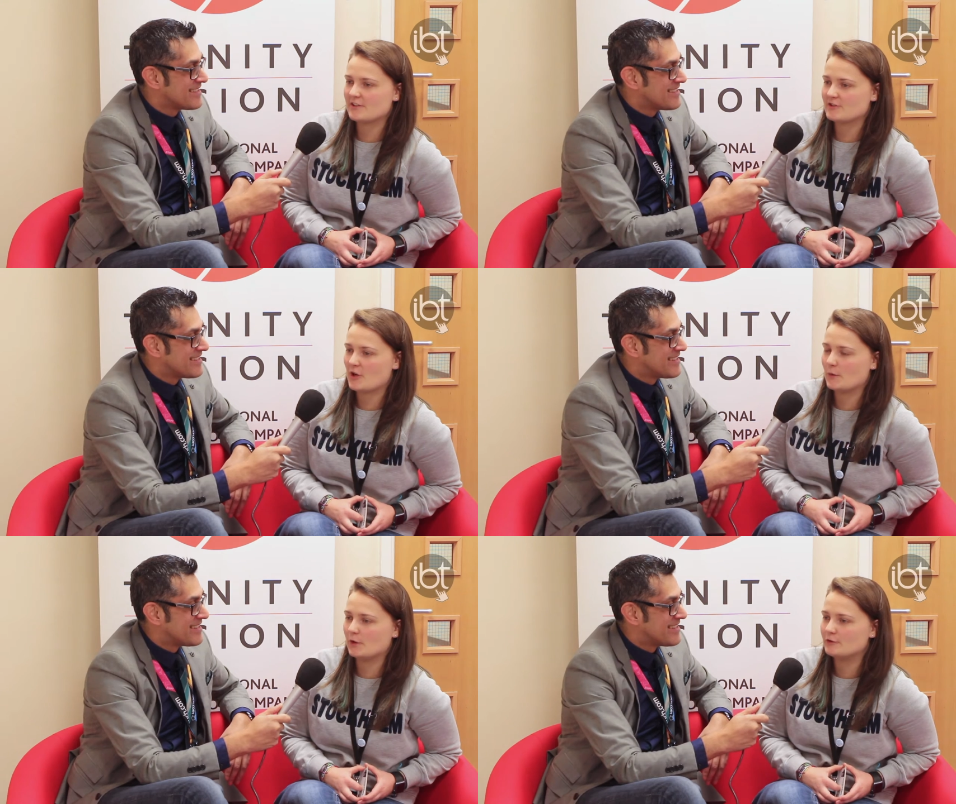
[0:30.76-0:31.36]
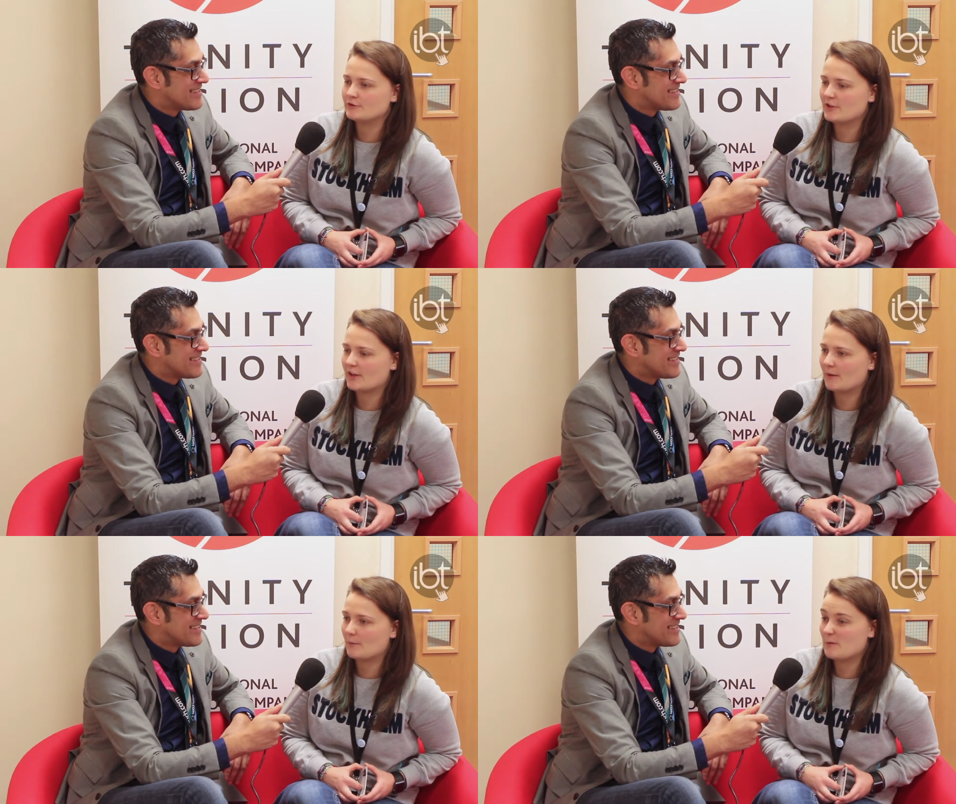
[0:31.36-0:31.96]
Speaker 1: the show in
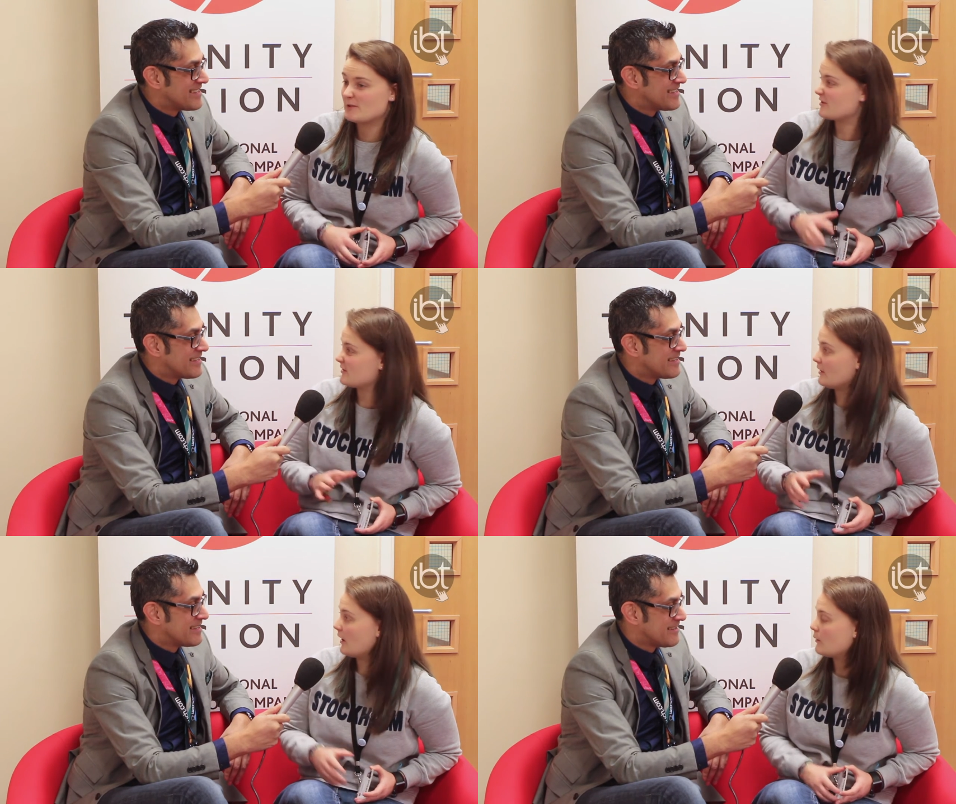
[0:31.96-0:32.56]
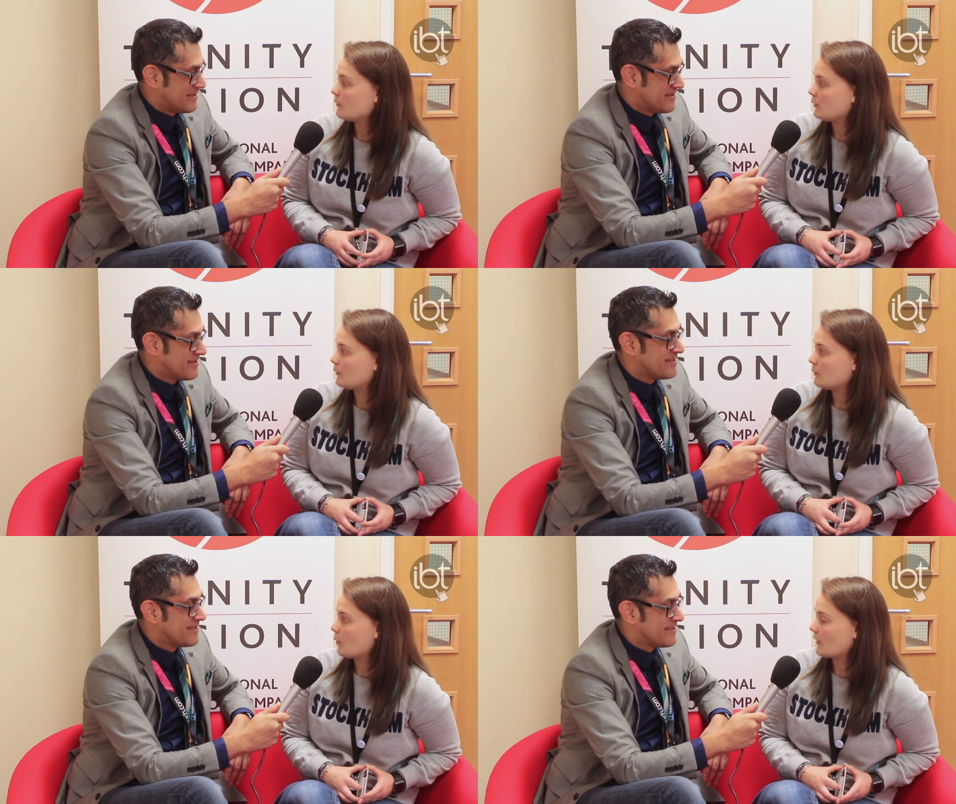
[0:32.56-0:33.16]
London, and we were just, you know,
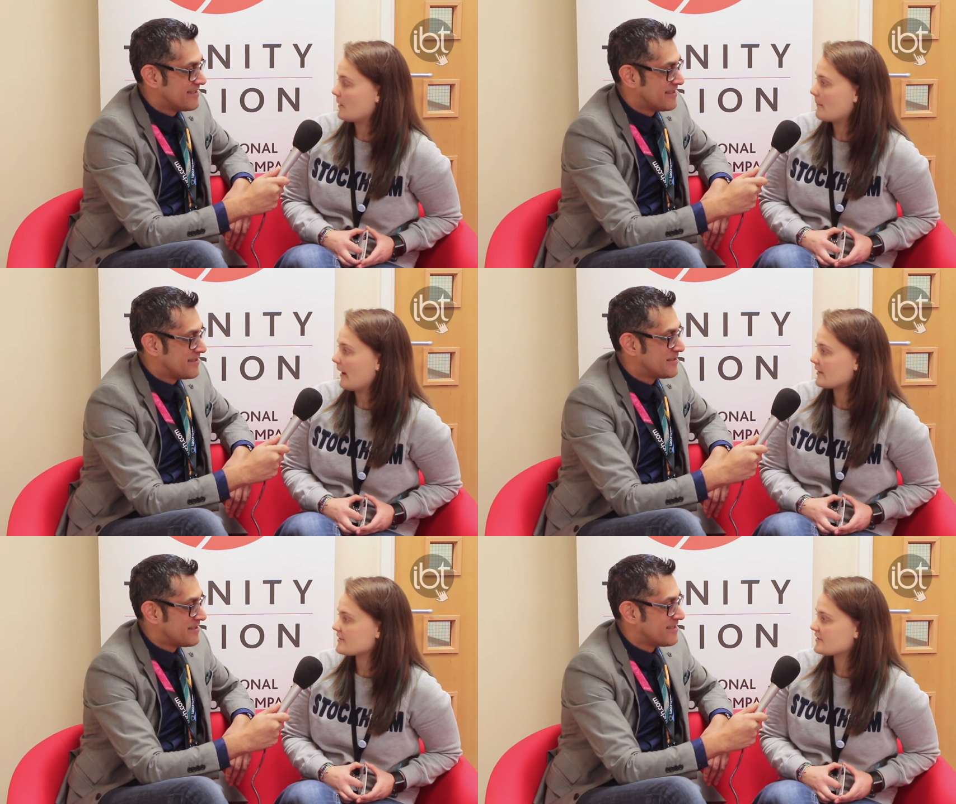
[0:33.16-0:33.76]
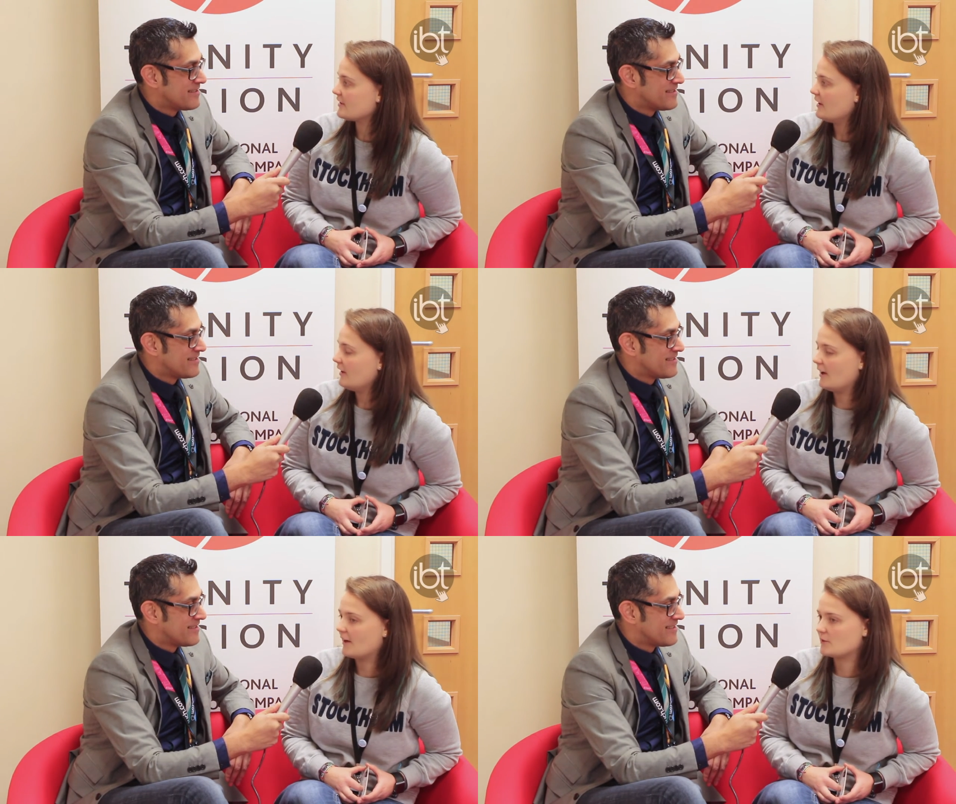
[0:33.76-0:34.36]
walking past
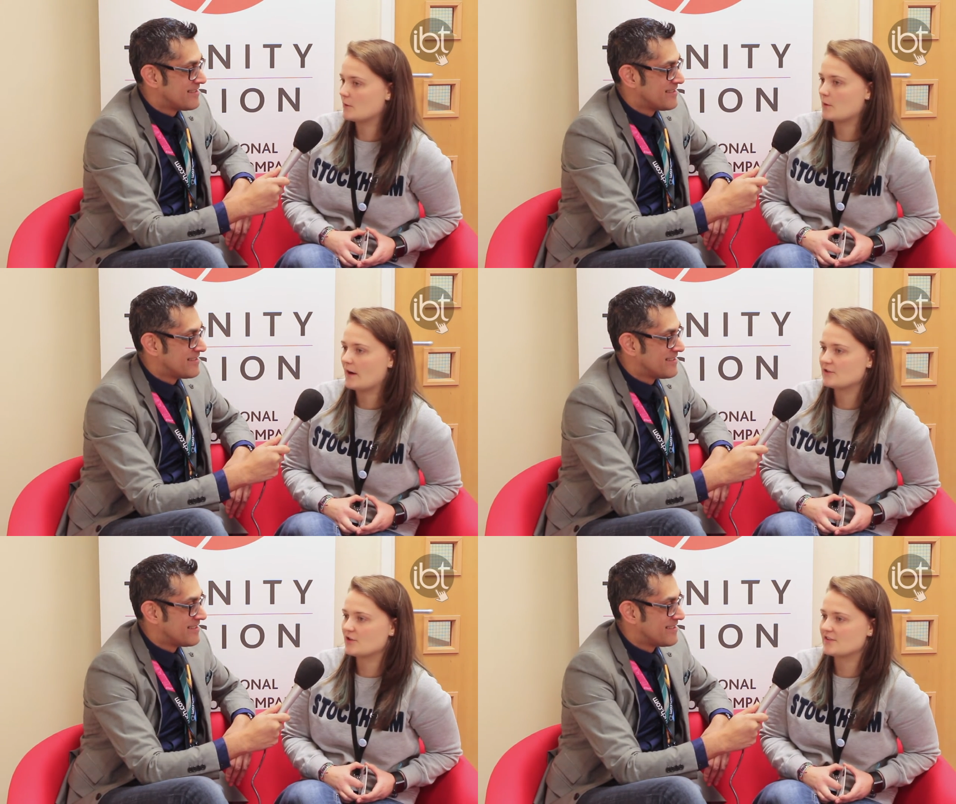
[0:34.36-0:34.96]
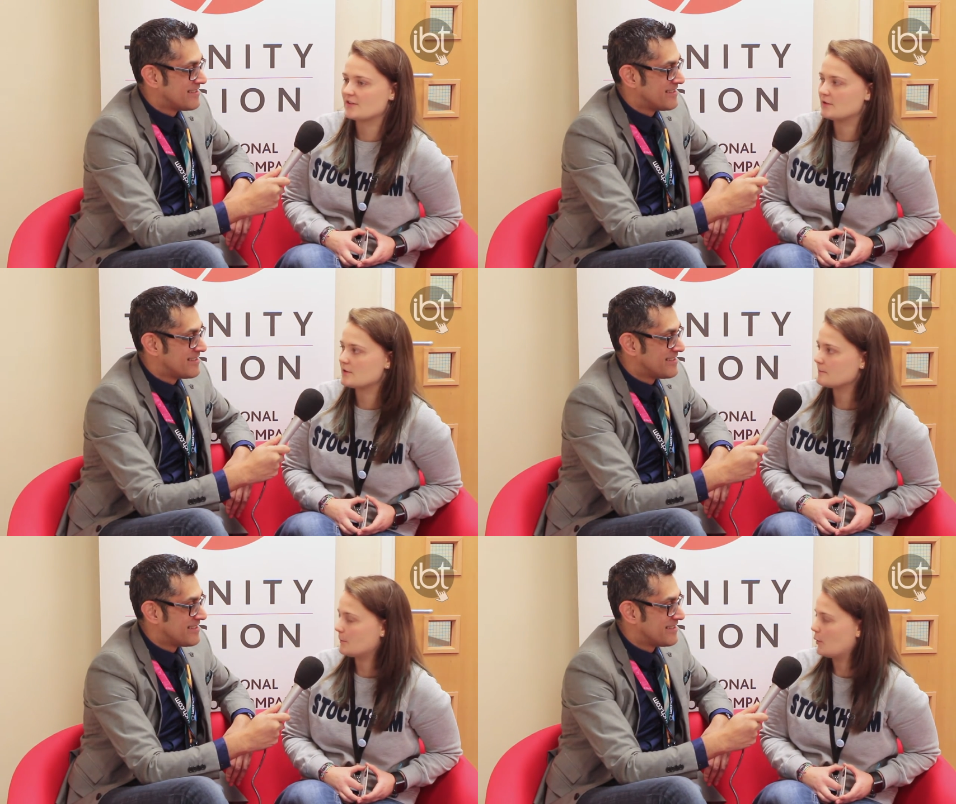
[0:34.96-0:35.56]
because uh, we we're quite interested
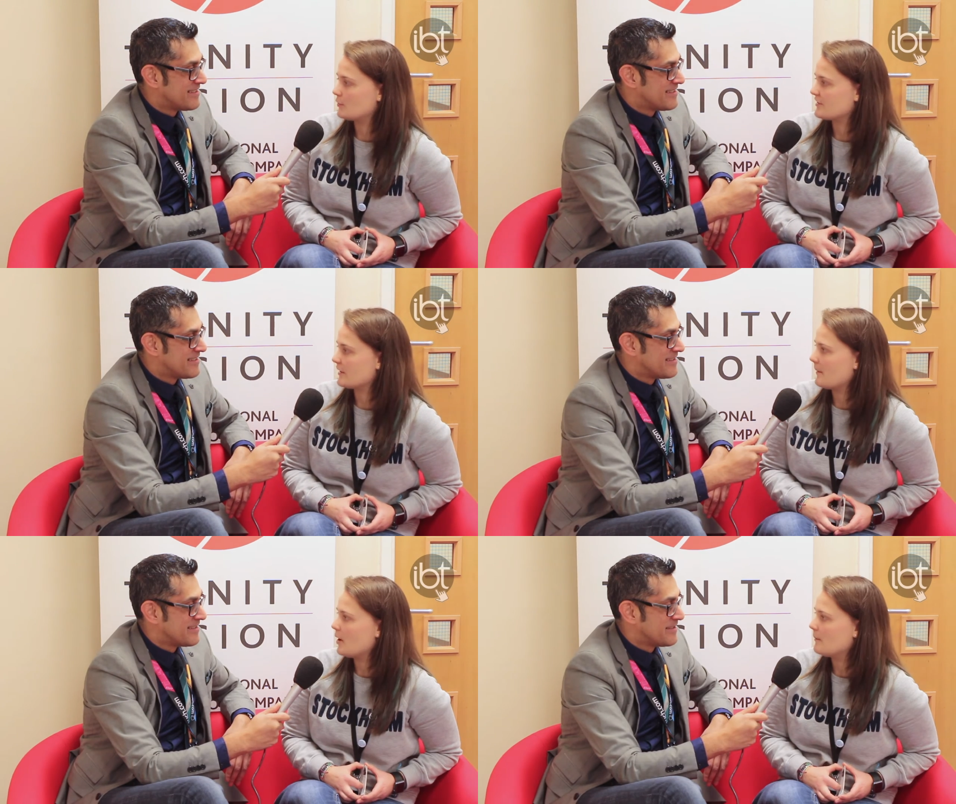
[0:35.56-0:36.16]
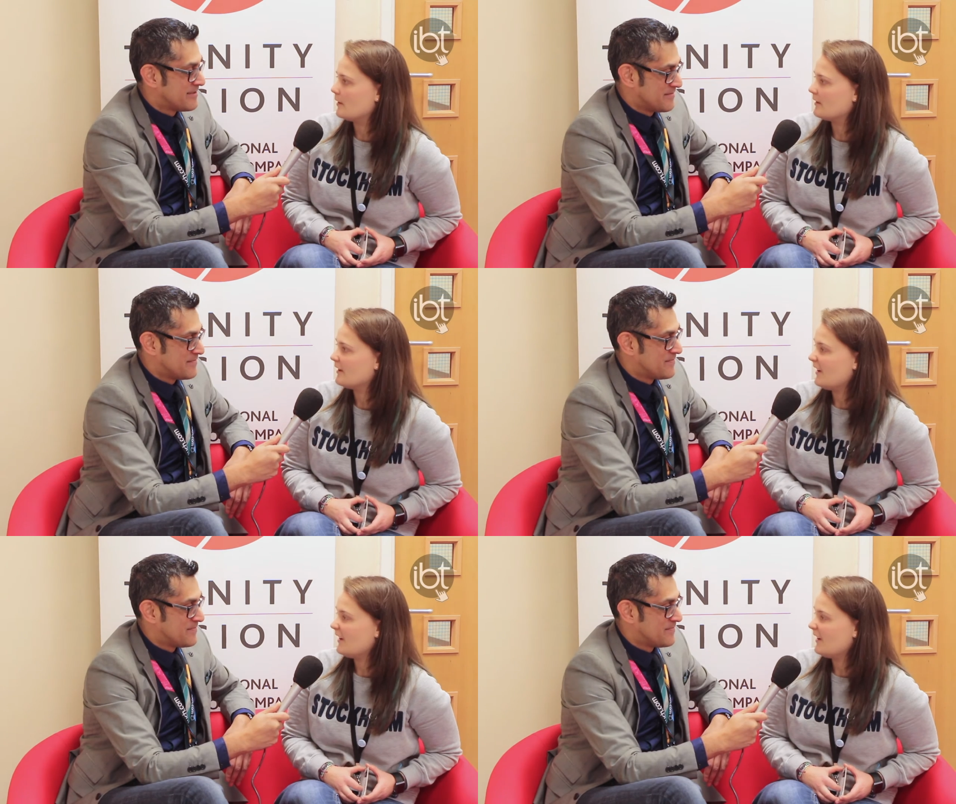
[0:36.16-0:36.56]
in boards at the moment,